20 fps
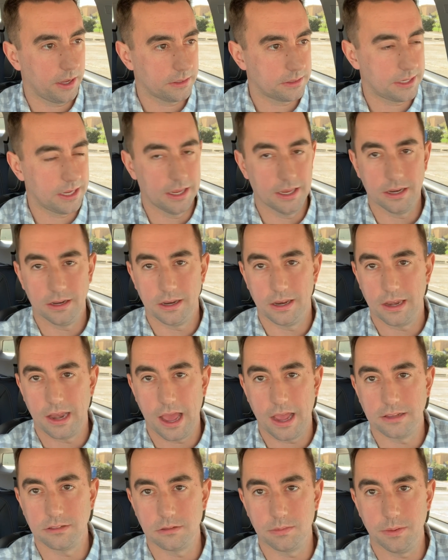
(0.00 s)
10 and
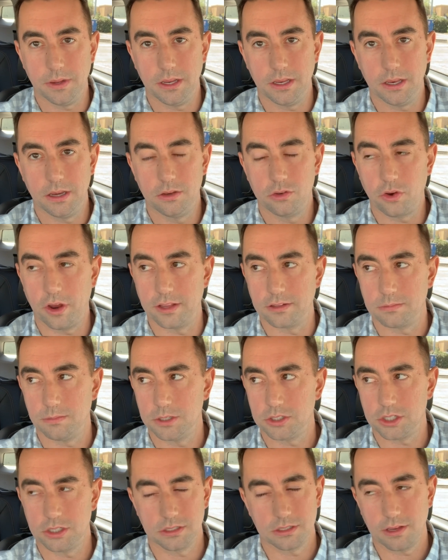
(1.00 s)
9-speed
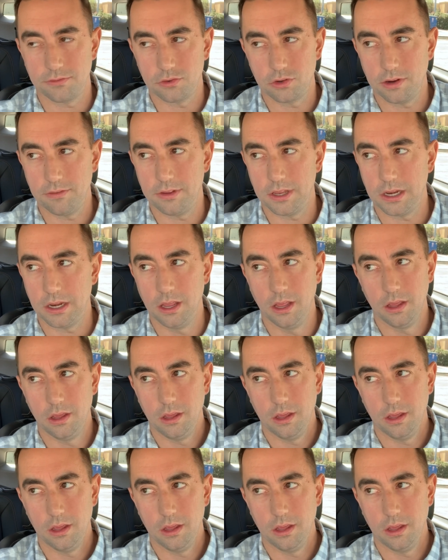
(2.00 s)
transmissions I've driven,